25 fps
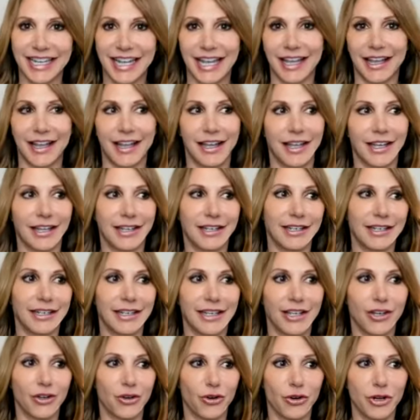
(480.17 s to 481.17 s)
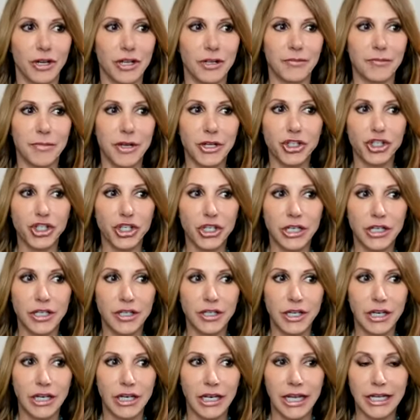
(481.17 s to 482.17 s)
and or he's mentioning
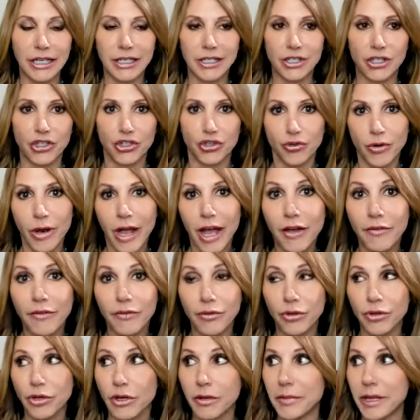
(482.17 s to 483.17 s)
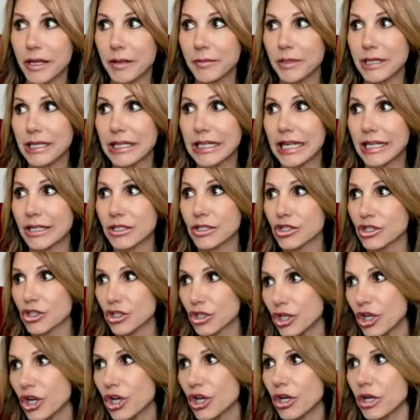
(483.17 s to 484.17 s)
that he likes to travel, or maybe he likes to
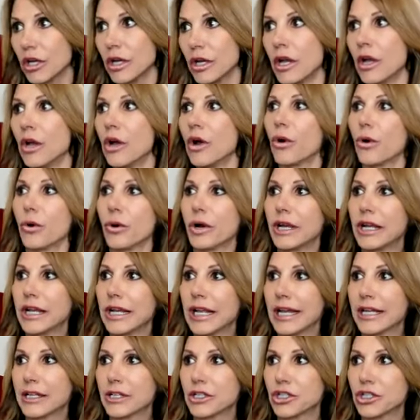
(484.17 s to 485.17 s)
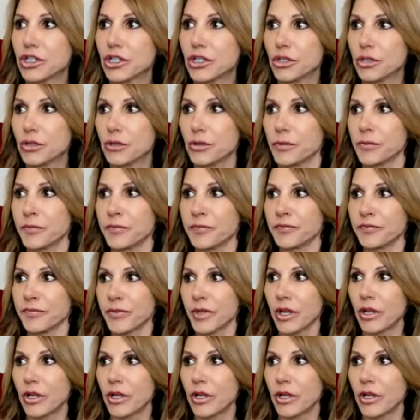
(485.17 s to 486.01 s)
cook, or he likes to, you